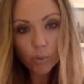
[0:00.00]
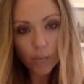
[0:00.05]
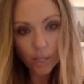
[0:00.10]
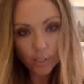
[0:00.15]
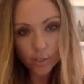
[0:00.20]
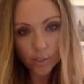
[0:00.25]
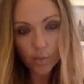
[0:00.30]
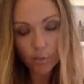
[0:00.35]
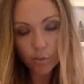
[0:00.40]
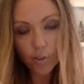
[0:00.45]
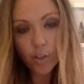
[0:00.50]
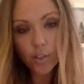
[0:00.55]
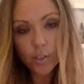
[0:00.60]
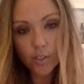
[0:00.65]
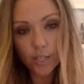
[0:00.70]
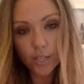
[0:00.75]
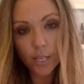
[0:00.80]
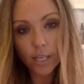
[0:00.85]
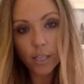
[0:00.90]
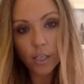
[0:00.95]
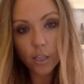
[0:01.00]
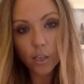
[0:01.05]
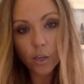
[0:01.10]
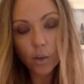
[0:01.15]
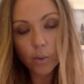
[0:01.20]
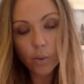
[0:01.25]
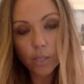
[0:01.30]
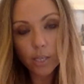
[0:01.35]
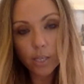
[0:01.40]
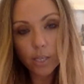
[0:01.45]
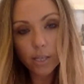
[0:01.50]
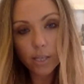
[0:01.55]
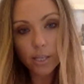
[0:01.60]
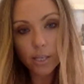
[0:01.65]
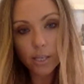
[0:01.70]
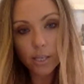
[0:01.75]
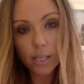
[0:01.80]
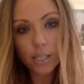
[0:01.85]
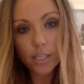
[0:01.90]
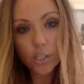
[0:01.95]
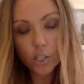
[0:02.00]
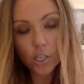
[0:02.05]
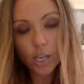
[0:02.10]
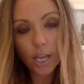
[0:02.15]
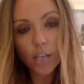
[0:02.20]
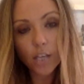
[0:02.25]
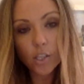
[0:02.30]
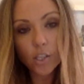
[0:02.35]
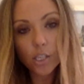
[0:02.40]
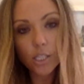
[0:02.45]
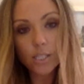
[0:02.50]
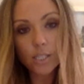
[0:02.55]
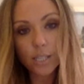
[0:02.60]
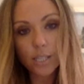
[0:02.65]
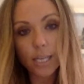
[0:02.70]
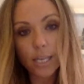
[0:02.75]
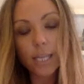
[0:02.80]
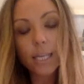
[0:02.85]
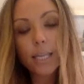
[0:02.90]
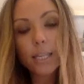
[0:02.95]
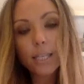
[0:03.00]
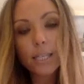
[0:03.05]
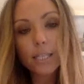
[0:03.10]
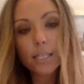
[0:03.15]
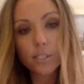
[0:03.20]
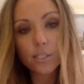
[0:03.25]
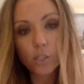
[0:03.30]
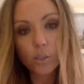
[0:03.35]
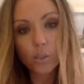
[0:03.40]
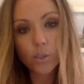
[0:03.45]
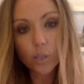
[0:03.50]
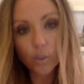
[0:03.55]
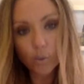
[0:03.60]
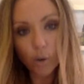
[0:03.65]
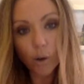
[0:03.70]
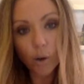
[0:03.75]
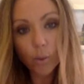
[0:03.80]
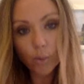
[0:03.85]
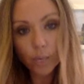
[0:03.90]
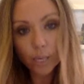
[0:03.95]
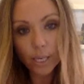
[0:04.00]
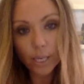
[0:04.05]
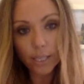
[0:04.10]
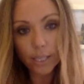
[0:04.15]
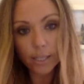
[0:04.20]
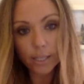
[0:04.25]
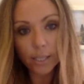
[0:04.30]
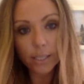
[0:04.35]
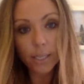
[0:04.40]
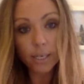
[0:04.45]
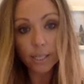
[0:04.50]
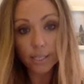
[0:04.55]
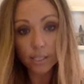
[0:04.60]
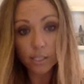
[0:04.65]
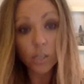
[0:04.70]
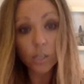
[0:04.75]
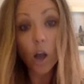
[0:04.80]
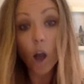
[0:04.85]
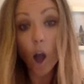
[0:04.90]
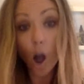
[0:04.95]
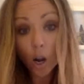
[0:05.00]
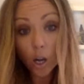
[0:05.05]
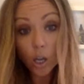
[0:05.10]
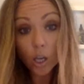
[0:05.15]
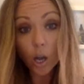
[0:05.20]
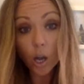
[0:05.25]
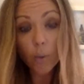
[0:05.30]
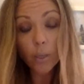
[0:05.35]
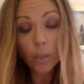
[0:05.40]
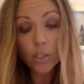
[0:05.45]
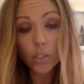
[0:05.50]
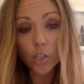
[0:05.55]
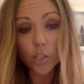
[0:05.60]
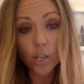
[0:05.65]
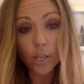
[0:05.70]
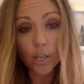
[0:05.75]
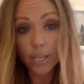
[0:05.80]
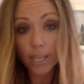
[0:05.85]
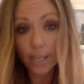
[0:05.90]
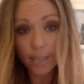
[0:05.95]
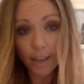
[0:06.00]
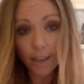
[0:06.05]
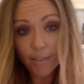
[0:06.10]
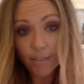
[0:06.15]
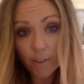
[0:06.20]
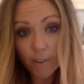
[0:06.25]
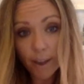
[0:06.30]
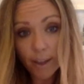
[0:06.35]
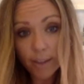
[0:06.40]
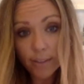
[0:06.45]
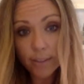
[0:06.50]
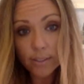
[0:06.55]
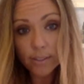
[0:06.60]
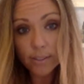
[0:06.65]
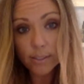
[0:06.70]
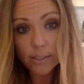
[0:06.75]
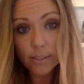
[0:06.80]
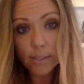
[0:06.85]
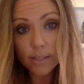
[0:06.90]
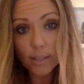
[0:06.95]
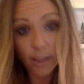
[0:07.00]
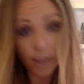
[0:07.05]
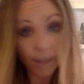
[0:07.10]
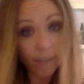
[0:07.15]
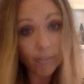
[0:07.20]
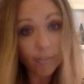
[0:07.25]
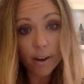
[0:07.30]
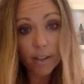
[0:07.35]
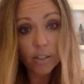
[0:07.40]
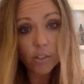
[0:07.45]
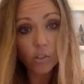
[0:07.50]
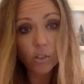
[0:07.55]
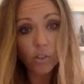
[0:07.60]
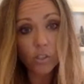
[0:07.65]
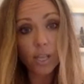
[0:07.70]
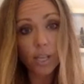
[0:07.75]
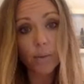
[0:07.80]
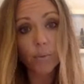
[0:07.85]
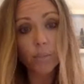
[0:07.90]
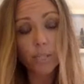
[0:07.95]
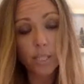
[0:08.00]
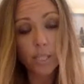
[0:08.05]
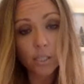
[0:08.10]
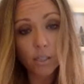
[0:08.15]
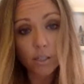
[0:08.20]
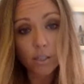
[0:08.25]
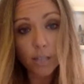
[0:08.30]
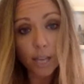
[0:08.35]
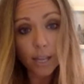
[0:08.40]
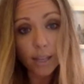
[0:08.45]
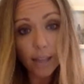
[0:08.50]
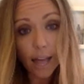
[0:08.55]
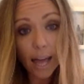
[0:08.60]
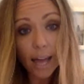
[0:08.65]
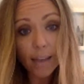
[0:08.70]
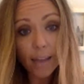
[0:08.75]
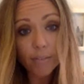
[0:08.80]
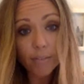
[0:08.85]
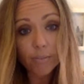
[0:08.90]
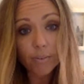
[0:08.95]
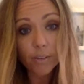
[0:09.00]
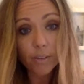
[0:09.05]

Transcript: That's the first thing. The initiation into healing is doing your own healing, and it's an ongoing journey. It never ends. It never ends, just like we've seen on that live.